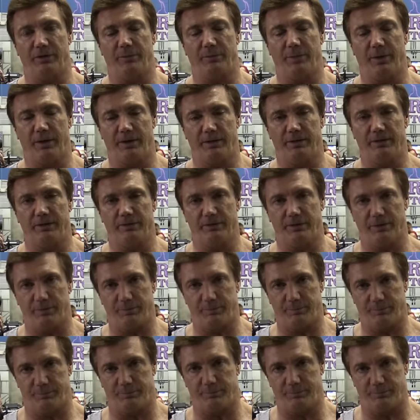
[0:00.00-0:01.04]

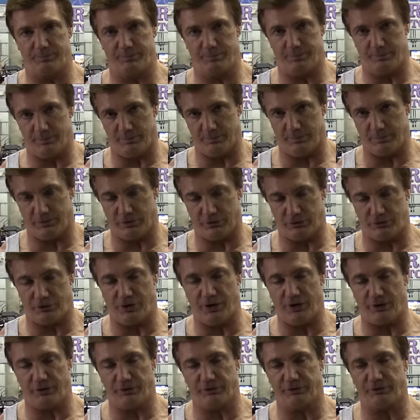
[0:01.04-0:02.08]
the
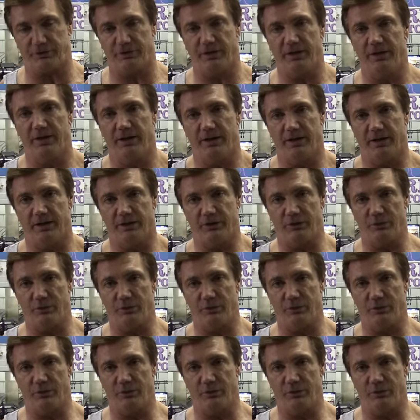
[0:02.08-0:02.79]
chairs and